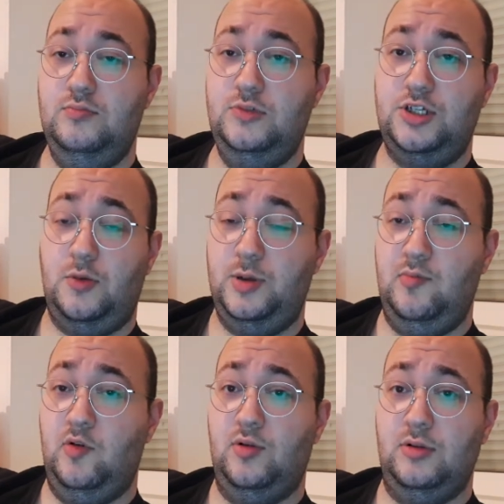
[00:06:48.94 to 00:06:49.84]
shopping
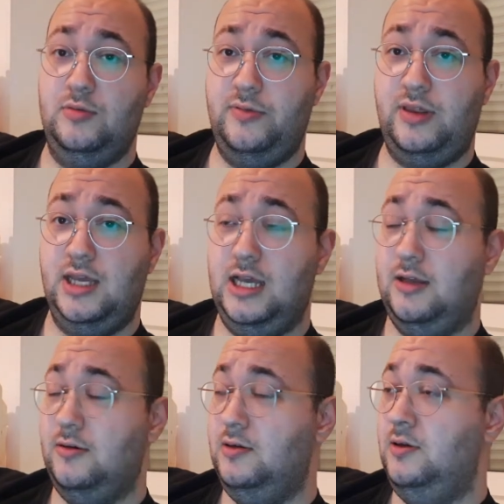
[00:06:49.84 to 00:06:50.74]
mall thing
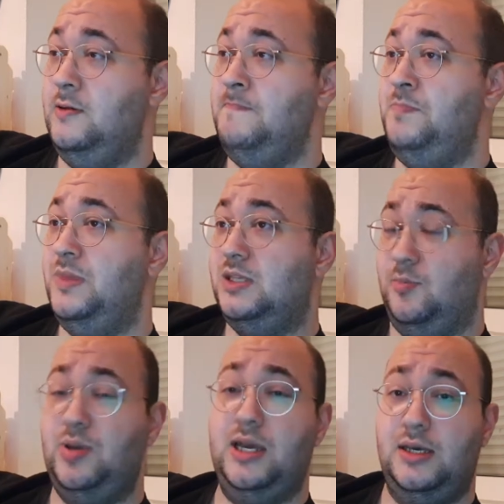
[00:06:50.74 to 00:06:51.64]
to
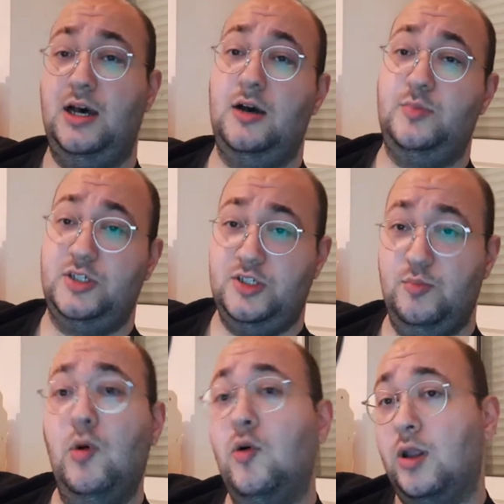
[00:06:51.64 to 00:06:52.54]
pick up a
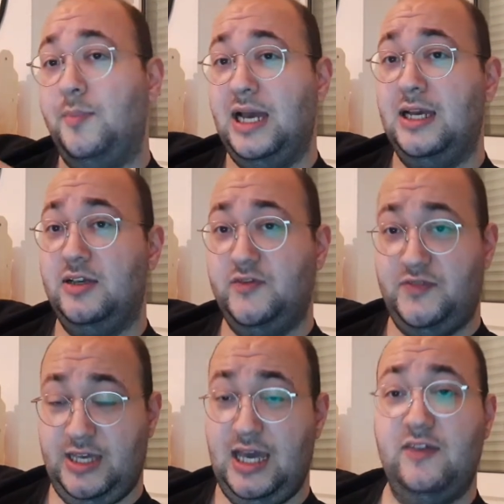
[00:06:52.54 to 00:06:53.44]
smaller bag of
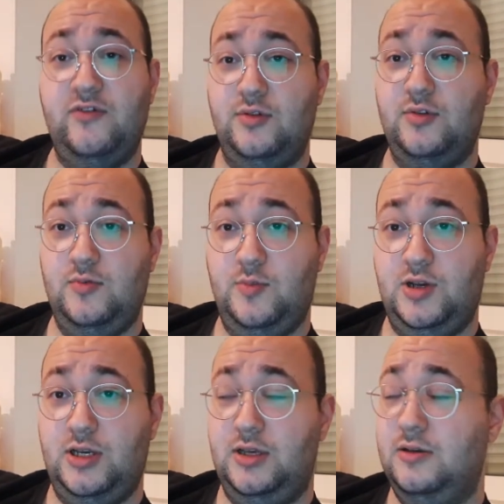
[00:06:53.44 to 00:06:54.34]
the cat food that we're
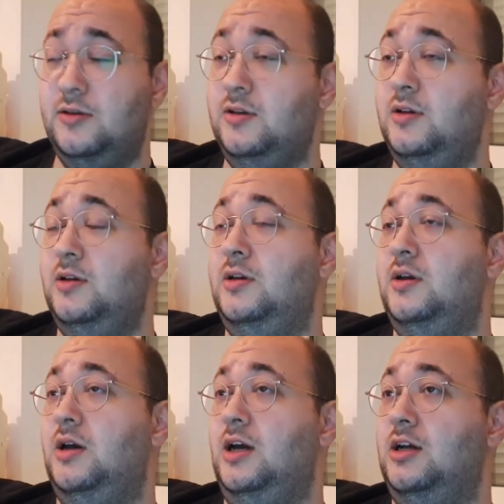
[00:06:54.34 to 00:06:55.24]
buying,
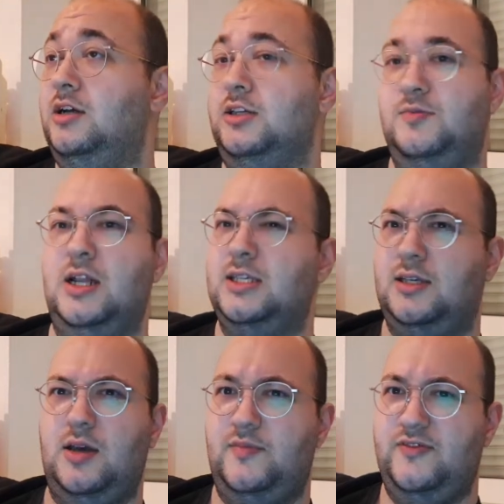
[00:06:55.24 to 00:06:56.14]
as well as a
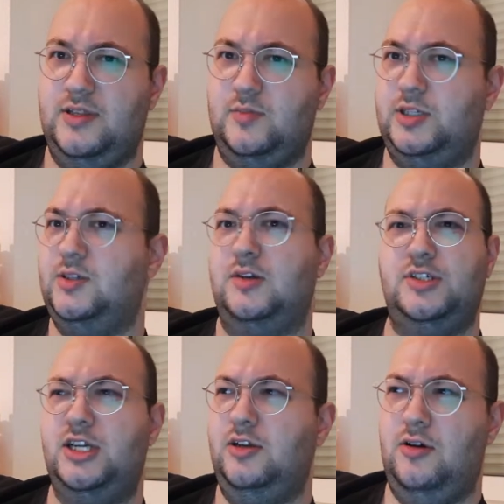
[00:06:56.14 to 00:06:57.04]
couple of other bits. So
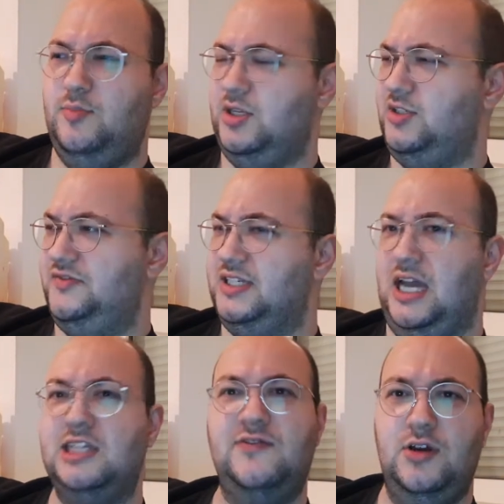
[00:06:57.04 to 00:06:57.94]
she got a bunch of
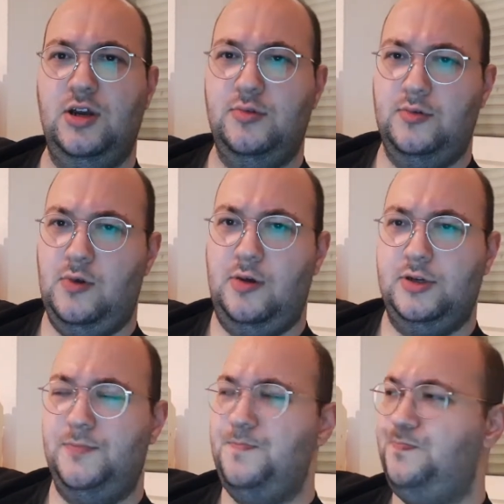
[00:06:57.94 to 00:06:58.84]
snacks for her and
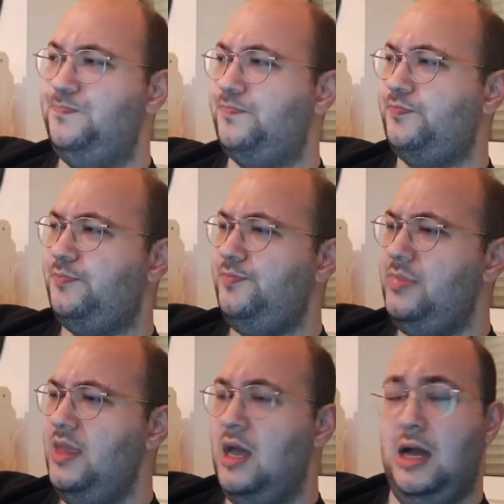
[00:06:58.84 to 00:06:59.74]
Rowan,
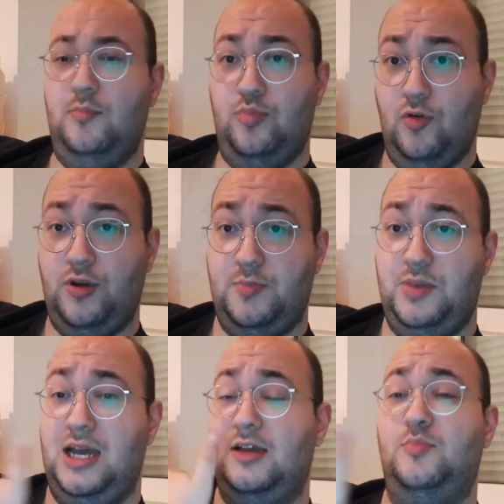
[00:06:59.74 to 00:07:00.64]
brought it
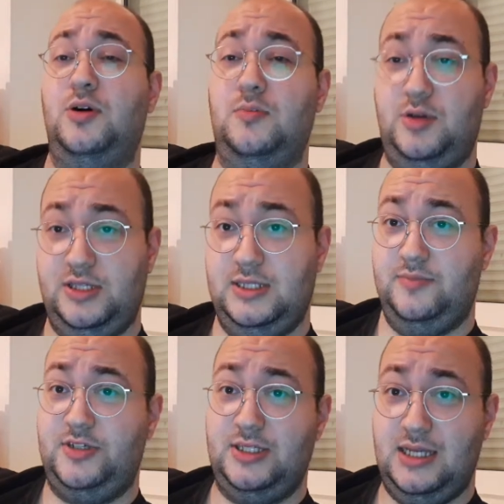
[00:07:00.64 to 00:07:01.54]
back, but by the
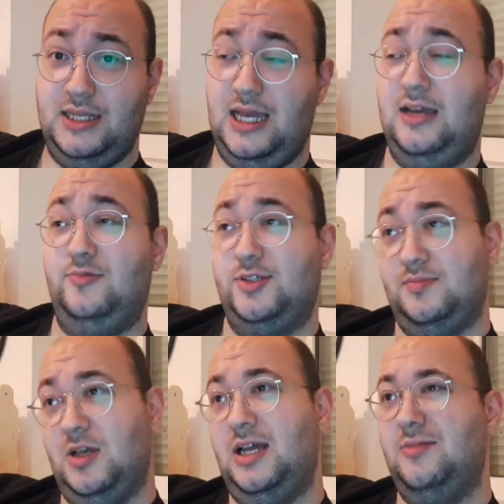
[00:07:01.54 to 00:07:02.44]
she'd done that, it was
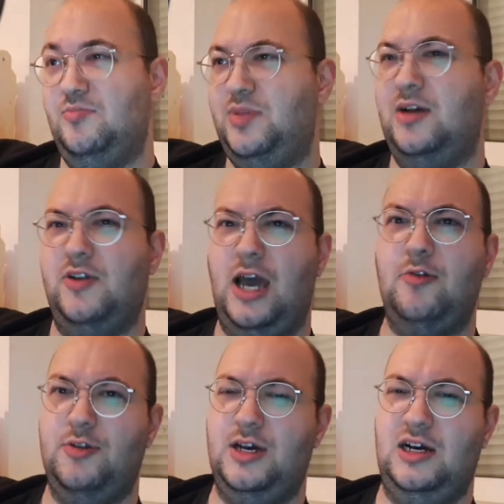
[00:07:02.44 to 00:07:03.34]
about an
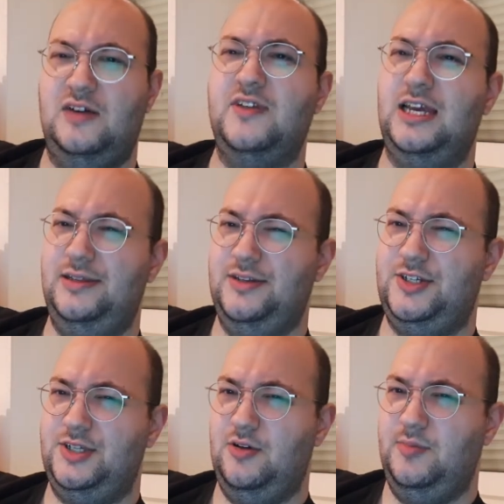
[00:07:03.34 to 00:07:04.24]
hour and a half later than
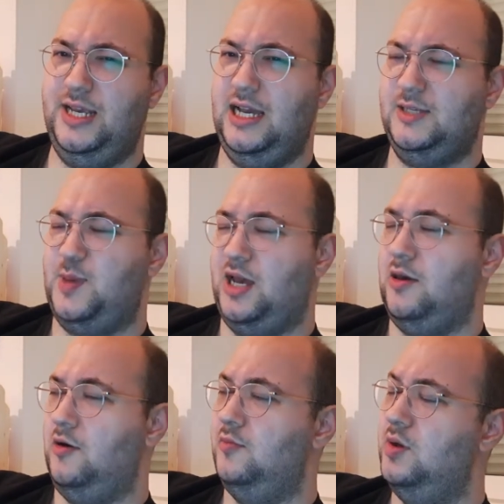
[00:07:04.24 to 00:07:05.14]
she normally gets back
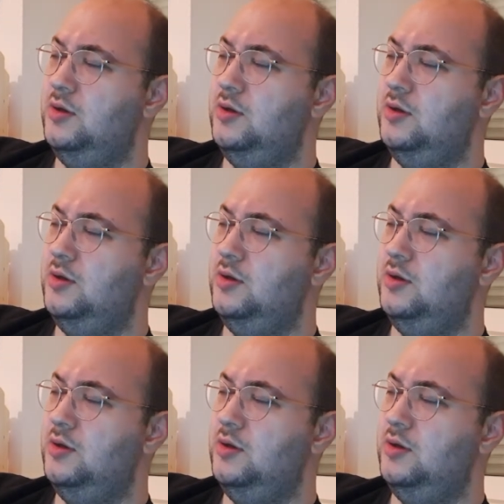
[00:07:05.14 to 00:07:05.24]
home.